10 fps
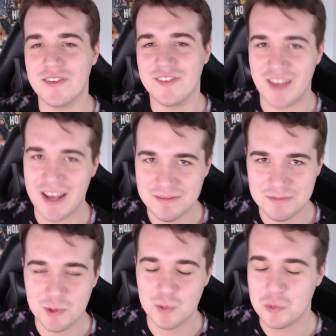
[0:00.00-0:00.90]
set
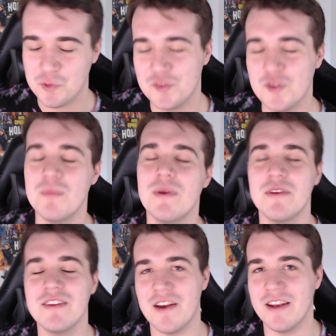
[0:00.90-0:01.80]
will soon be
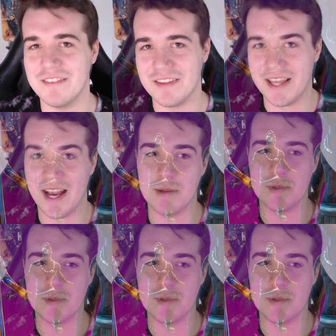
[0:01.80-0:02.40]
returning to the item